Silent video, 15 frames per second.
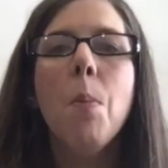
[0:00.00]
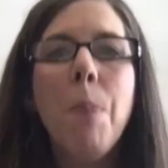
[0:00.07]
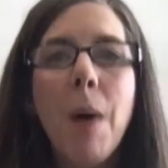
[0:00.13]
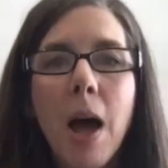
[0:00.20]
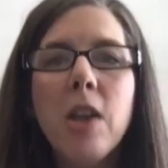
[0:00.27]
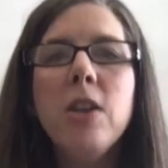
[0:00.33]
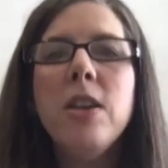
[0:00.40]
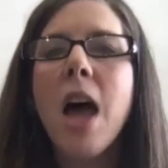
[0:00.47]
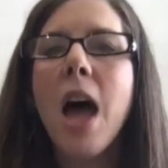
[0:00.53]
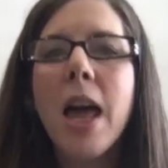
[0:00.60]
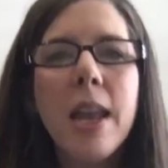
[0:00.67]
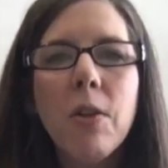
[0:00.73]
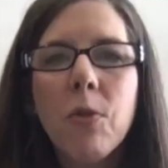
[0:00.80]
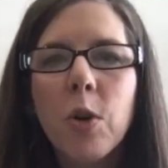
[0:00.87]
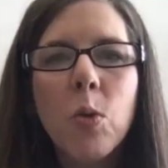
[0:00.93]
But not
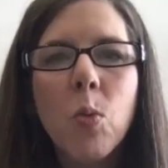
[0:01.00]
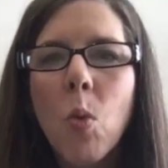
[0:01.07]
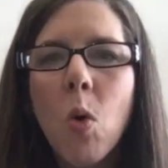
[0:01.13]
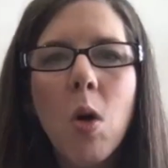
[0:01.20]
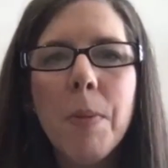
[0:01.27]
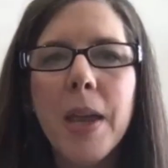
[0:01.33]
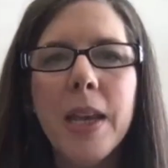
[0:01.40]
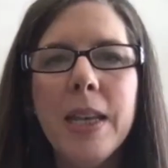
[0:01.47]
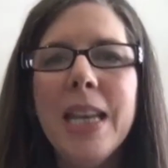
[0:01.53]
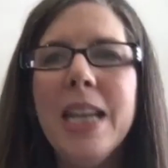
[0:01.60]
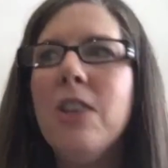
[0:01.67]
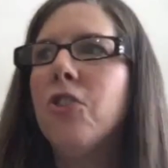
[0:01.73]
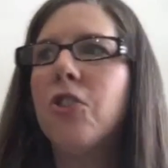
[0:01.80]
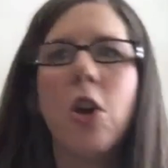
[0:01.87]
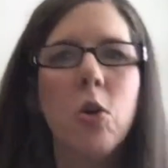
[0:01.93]
every woman
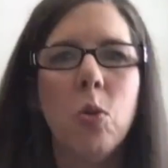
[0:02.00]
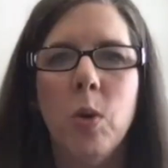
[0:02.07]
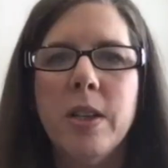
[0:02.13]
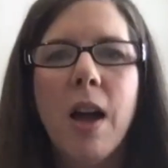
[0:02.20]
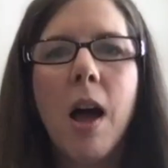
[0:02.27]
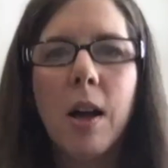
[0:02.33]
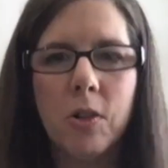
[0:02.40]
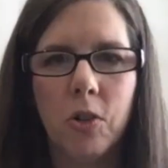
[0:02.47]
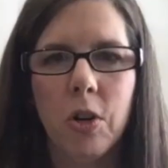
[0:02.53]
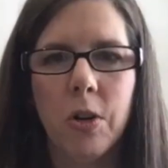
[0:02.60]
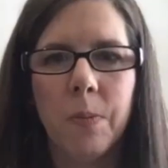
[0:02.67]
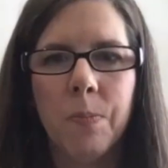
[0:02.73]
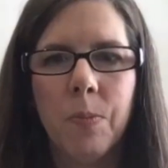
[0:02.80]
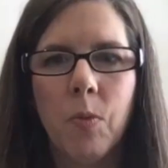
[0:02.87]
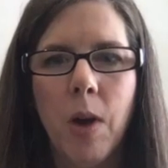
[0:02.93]
needs to go to a doctor,
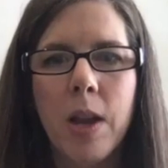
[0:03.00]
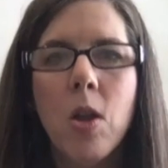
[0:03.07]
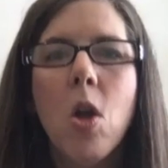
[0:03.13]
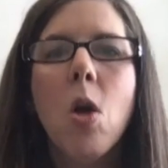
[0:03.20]
right?